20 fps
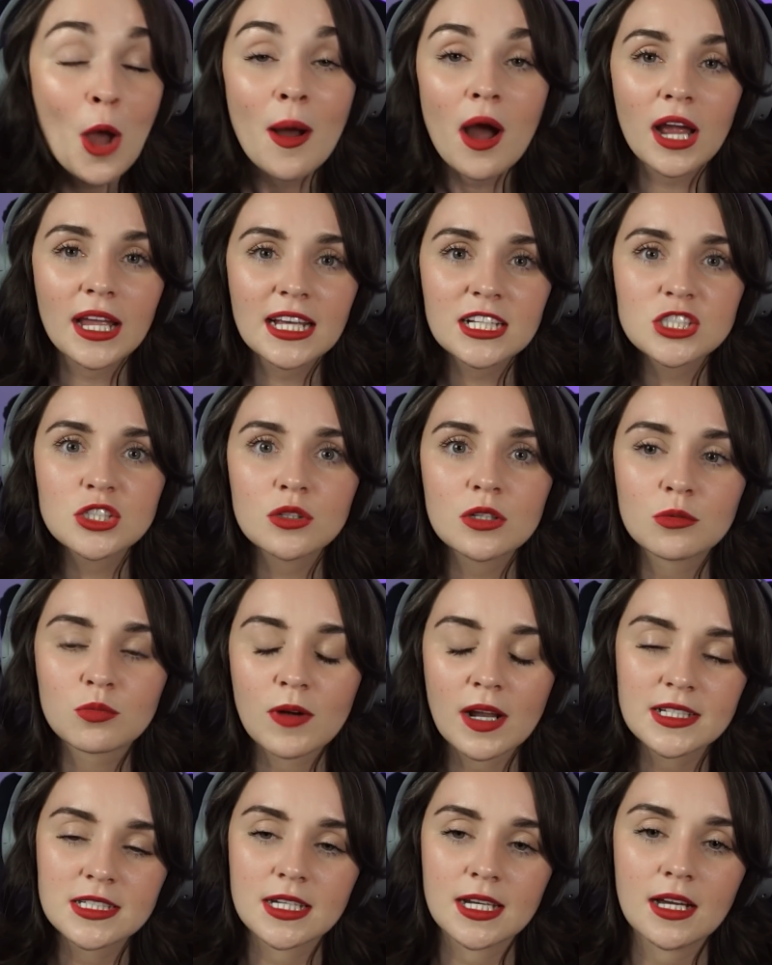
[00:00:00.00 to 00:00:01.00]
I guess you could
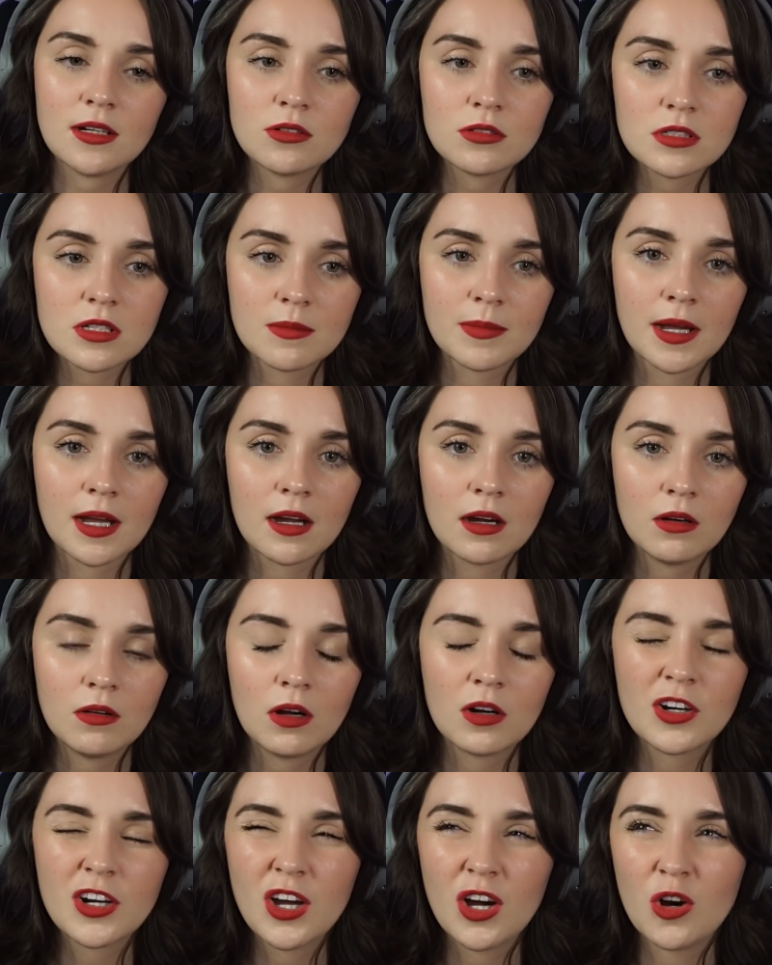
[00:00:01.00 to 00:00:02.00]
rent it out somehow.
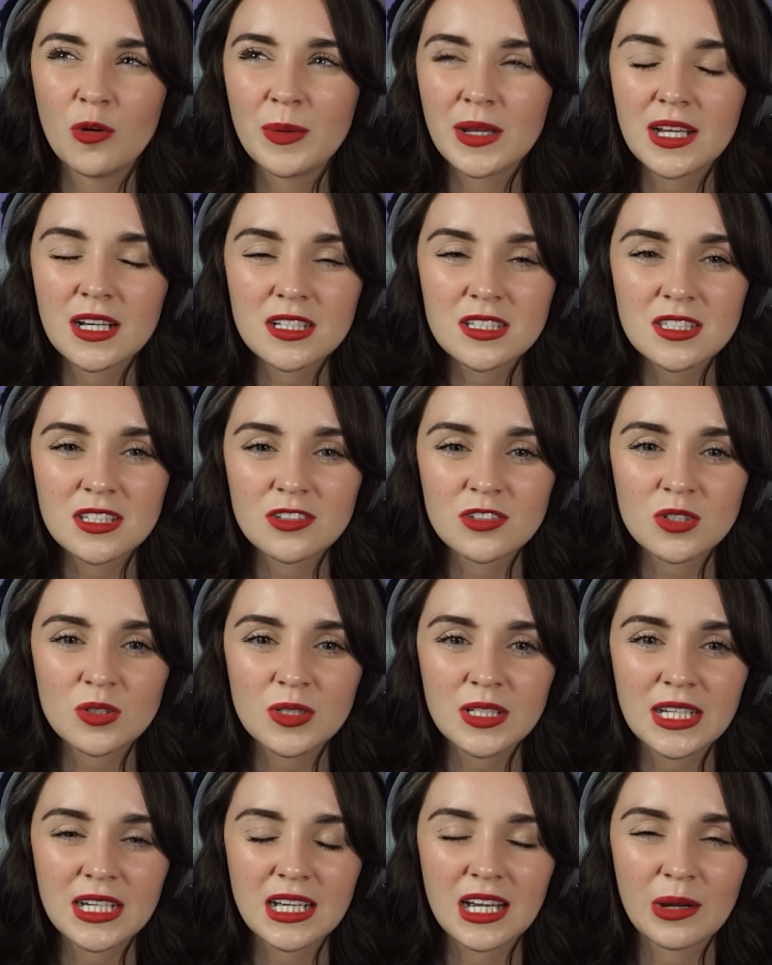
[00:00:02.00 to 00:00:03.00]
Or no, because there's
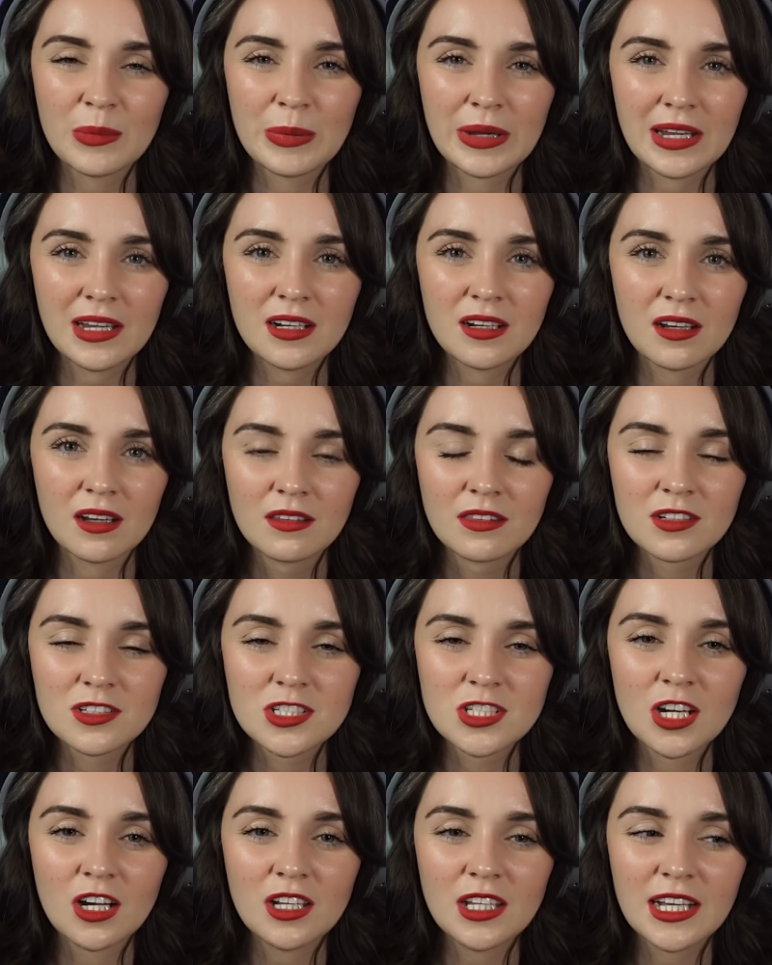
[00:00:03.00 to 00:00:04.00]
only a cabana. There's
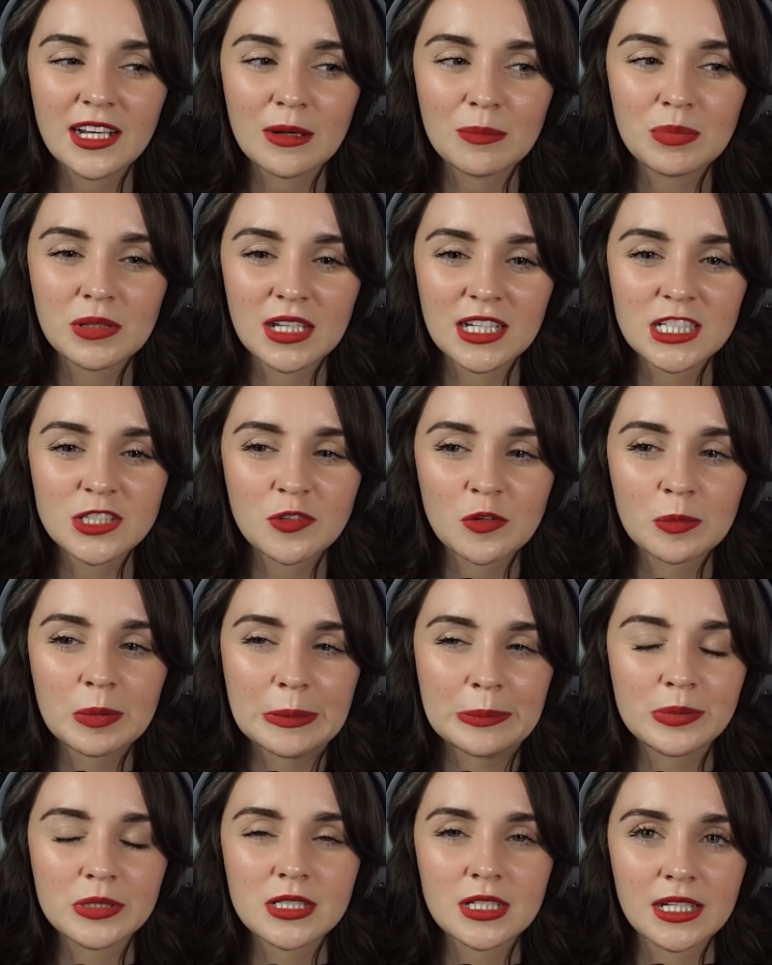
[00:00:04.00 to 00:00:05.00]
not, like, a place for
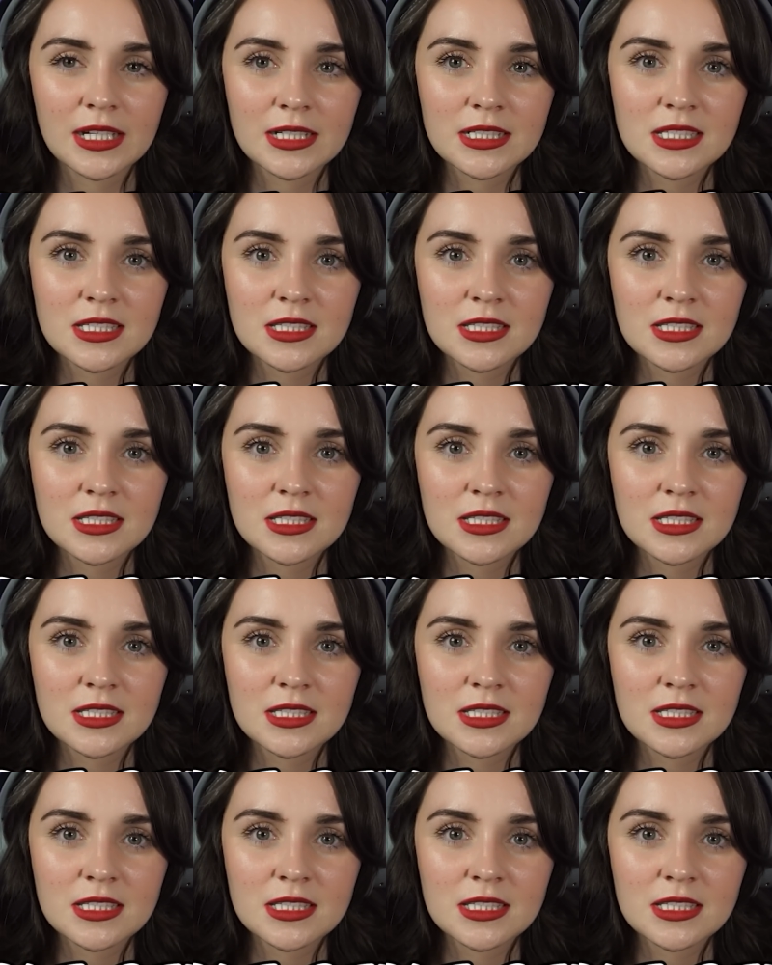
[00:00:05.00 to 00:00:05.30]
people to, like,